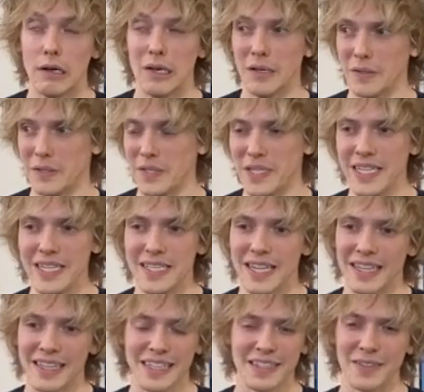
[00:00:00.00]
geez,
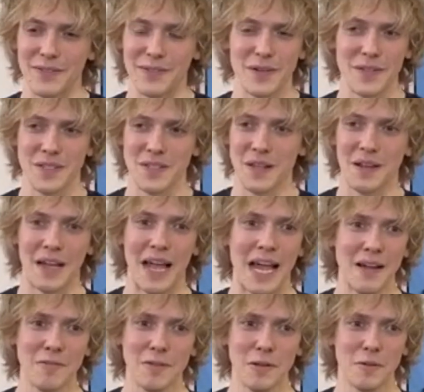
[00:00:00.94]
I think the first song
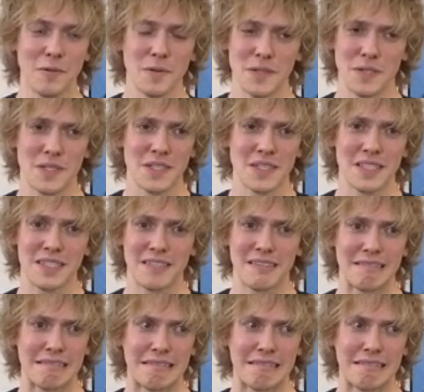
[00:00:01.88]
I wrote was just